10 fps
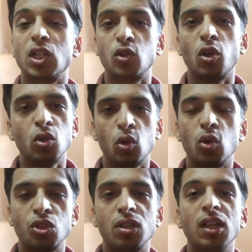does not
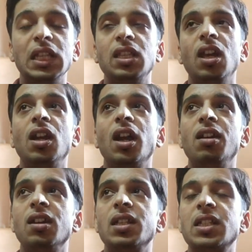cost anything
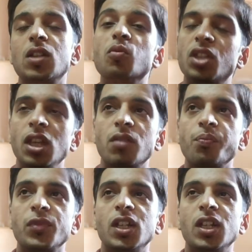kindness is something